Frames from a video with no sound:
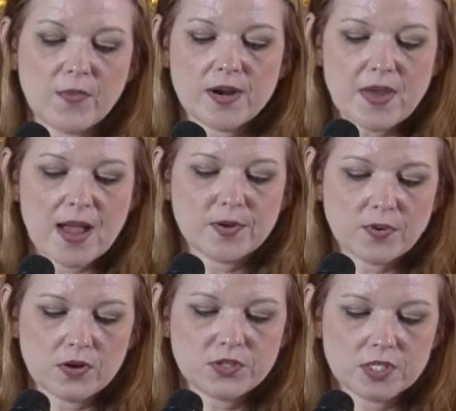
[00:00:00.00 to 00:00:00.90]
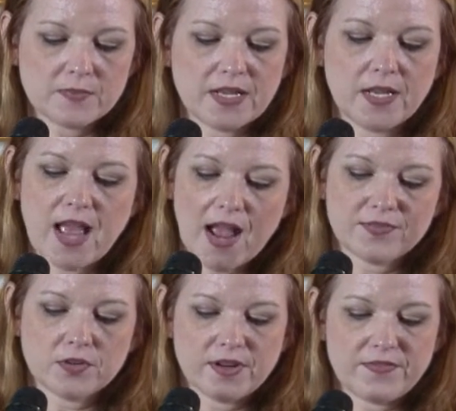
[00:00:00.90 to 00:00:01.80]
And when a mom approaches me
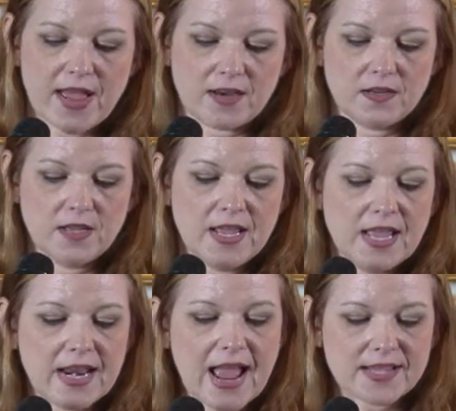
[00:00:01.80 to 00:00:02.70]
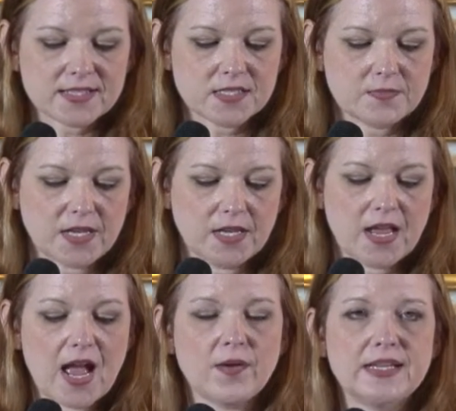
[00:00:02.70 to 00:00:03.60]
after an event and asks
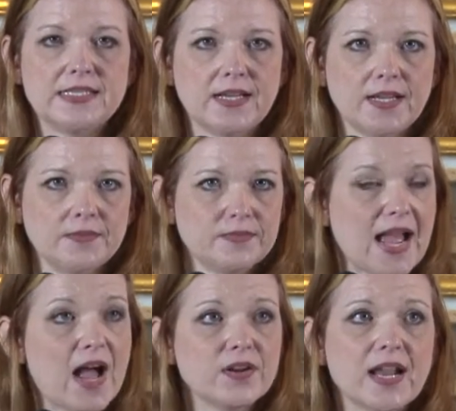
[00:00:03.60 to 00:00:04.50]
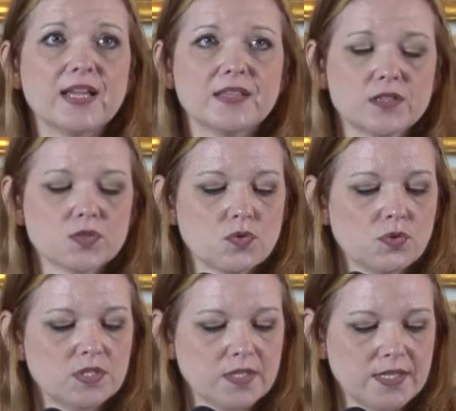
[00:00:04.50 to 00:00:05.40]
me how I did it, how did I get the
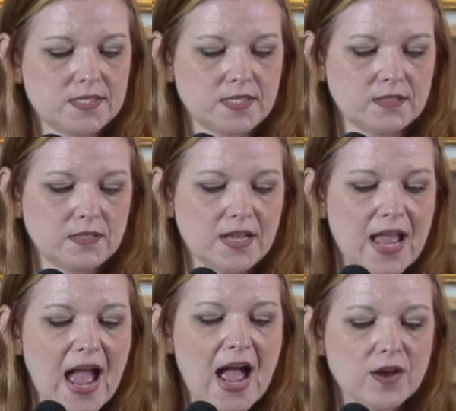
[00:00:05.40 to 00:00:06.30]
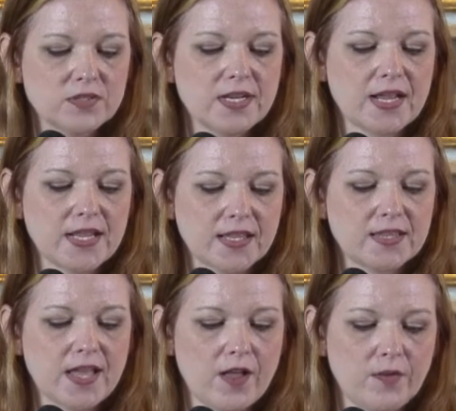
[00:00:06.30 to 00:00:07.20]
school to listen? How did I
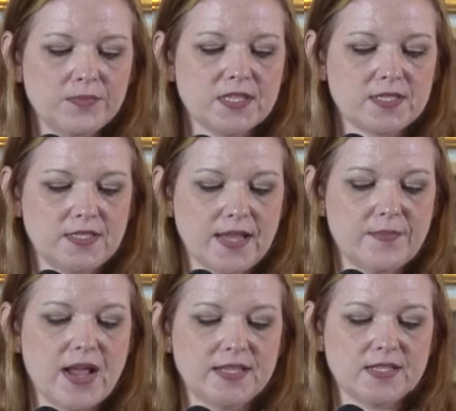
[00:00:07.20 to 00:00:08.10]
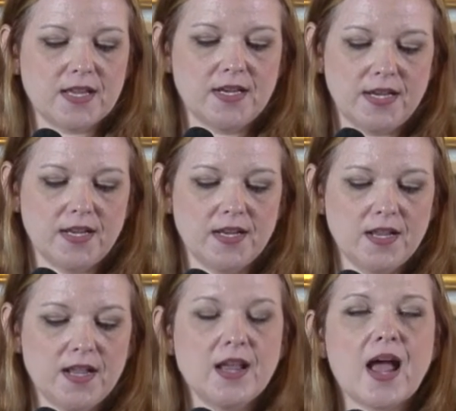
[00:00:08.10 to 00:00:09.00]
get the help that my son
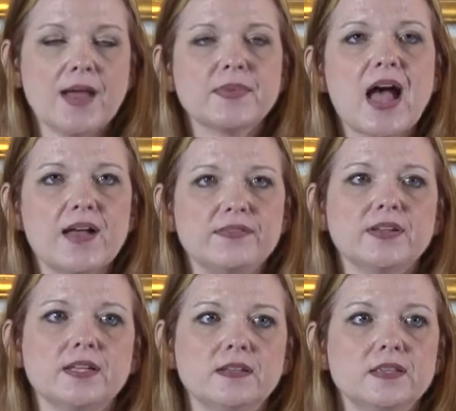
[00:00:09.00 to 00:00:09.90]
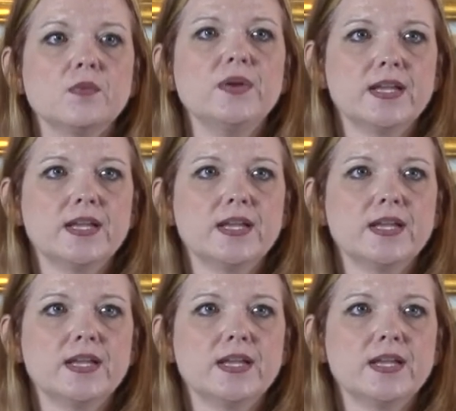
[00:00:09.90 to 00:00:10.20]
needed? I'm confident